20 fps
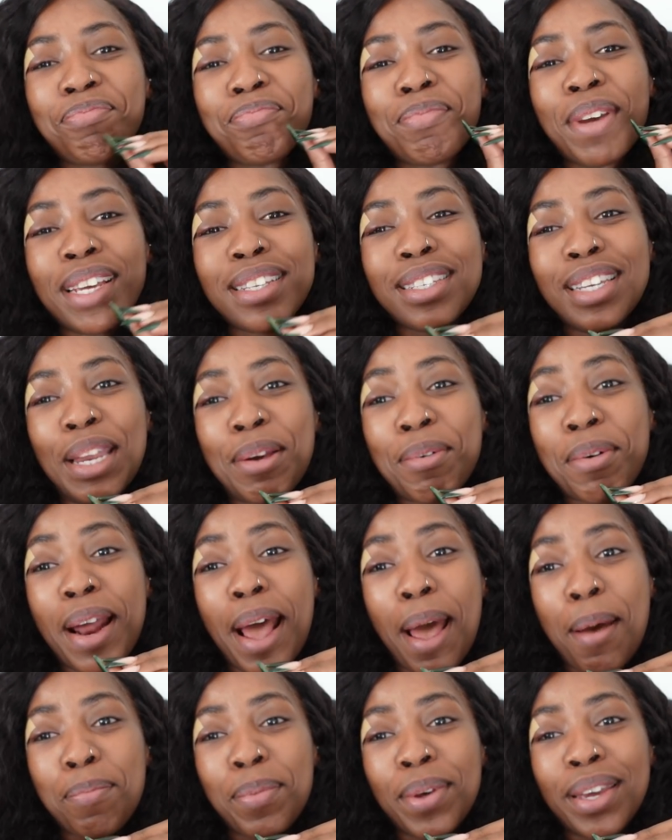Basically what
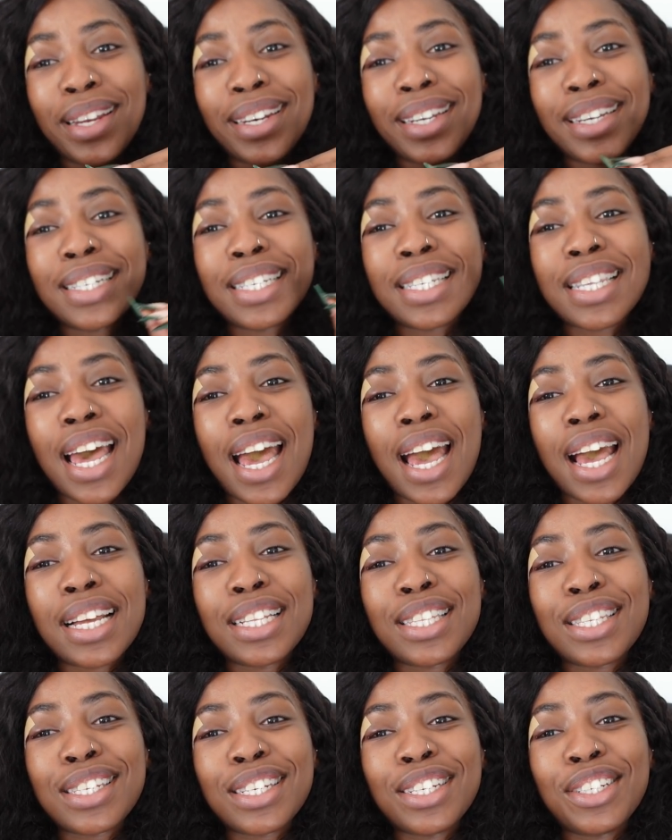happened is
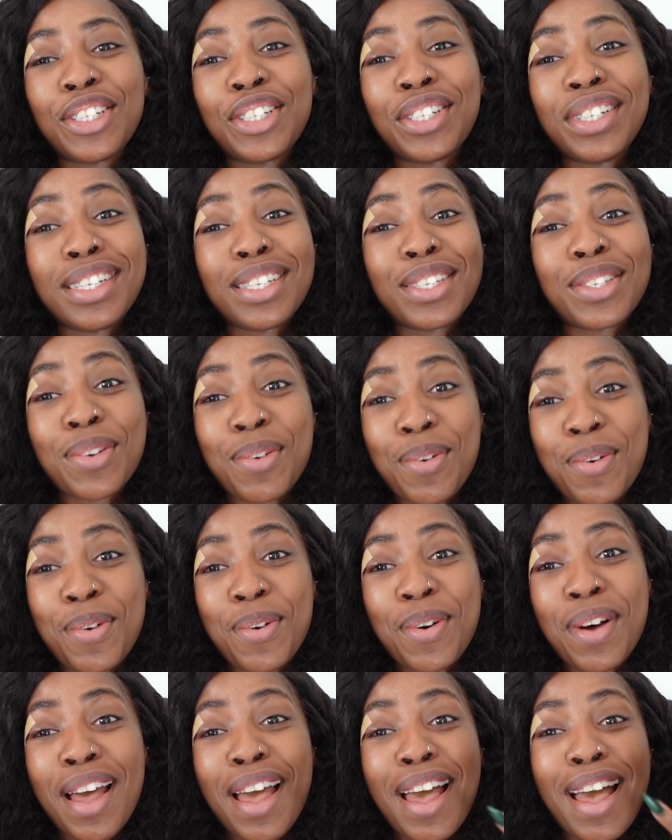that she
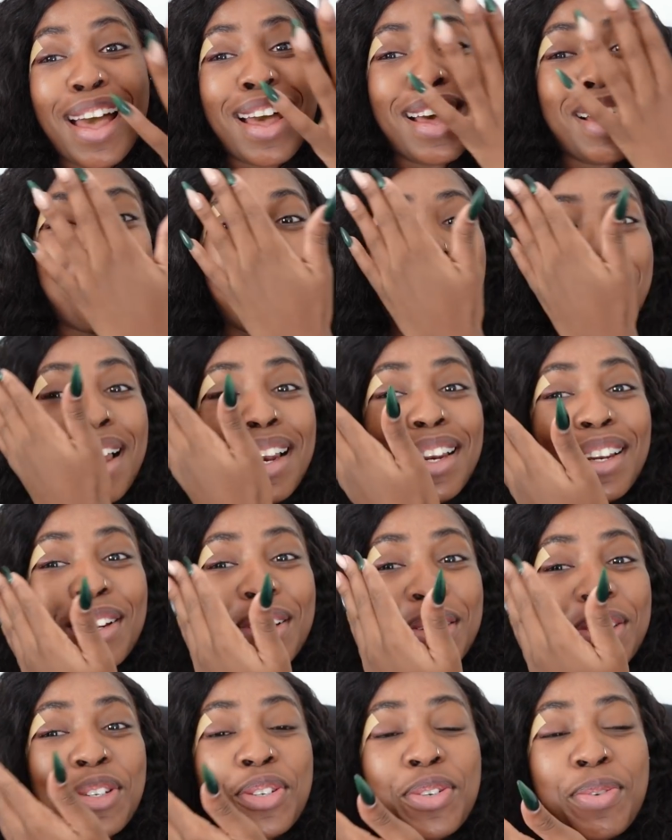saw my
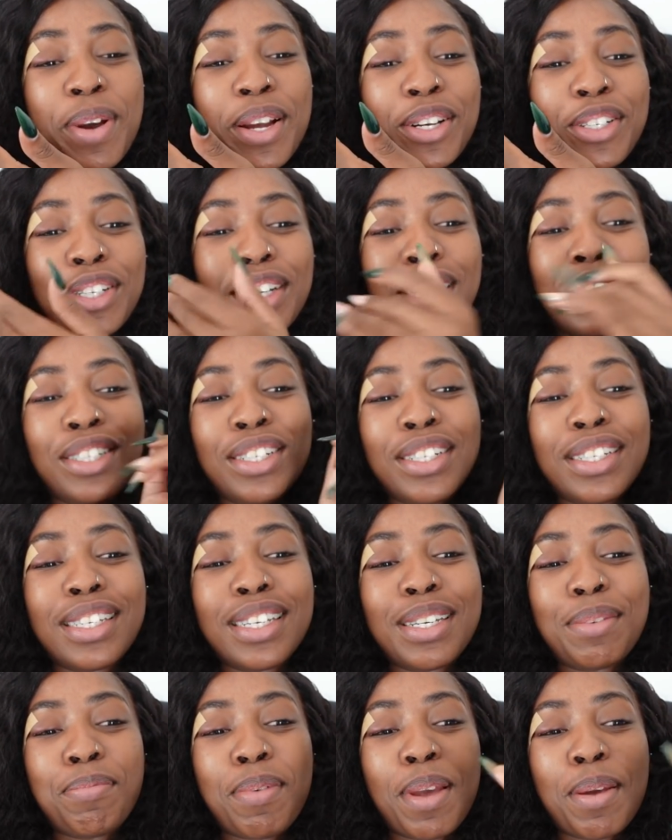little situation, and she
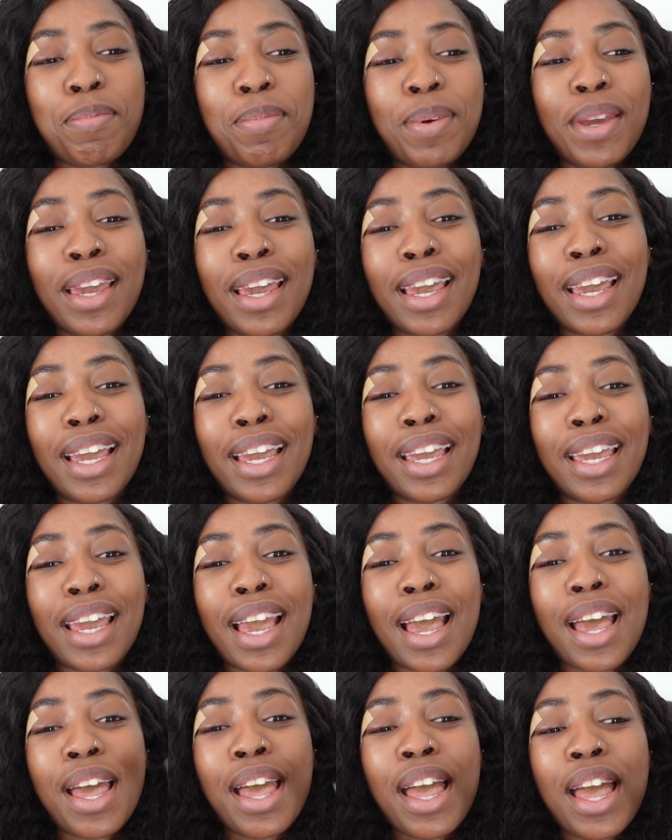said,
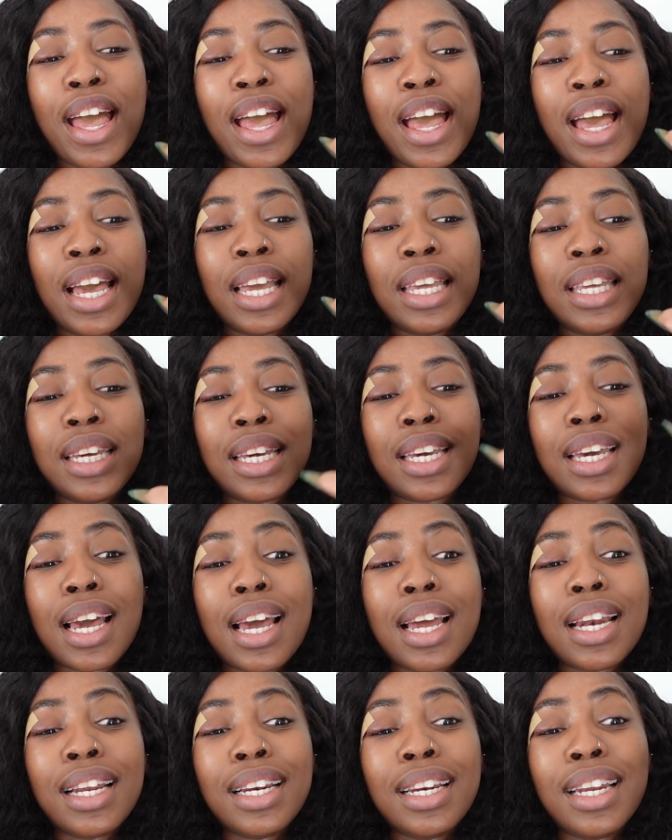baby, you're
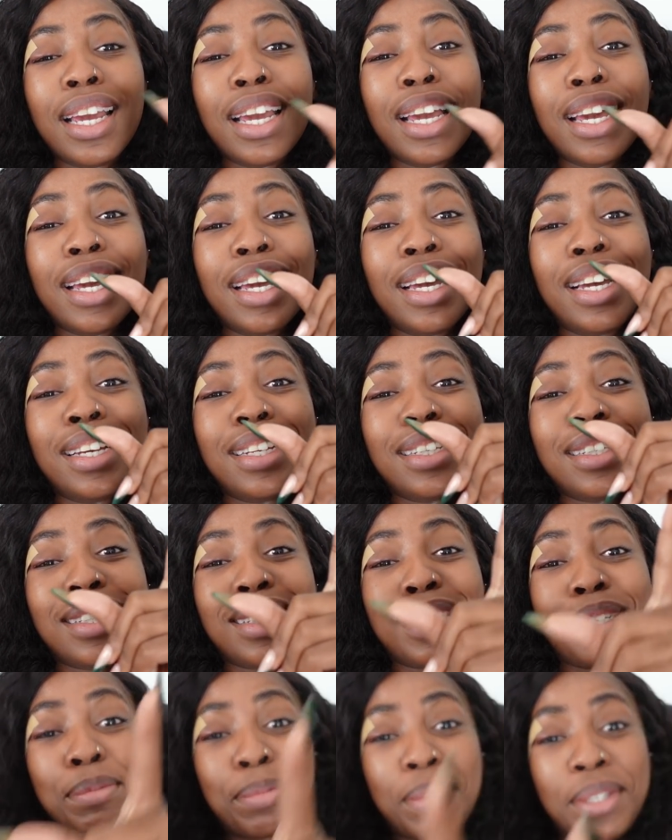gonna need
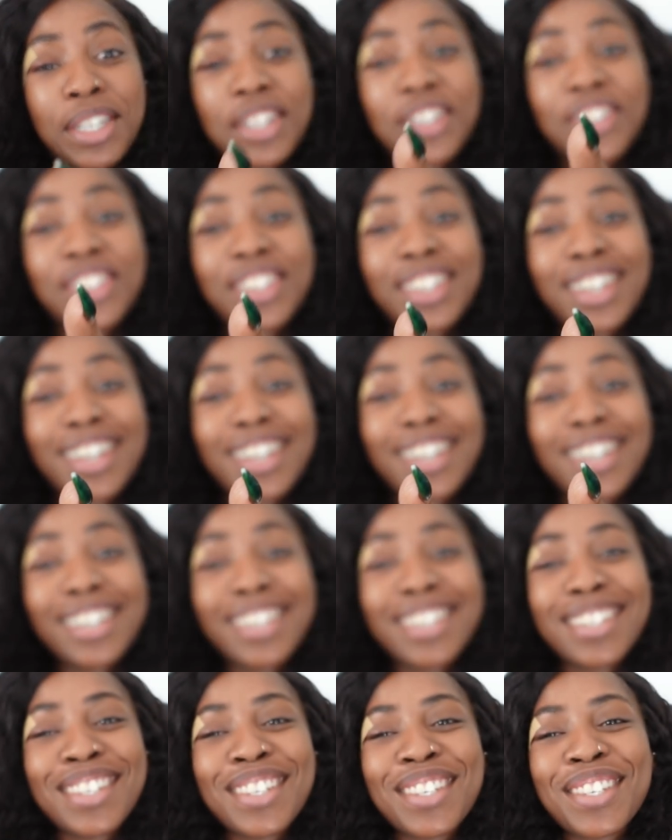some
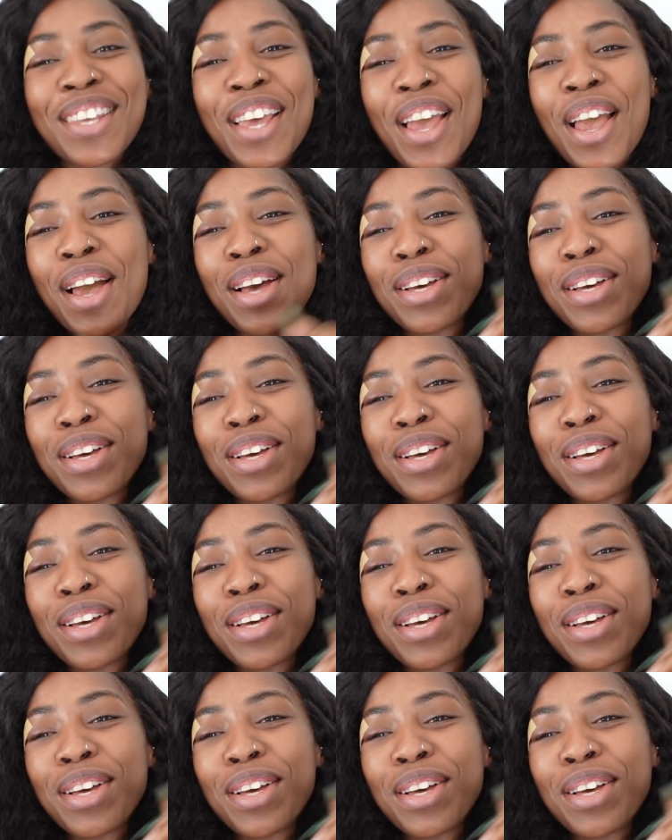stitches.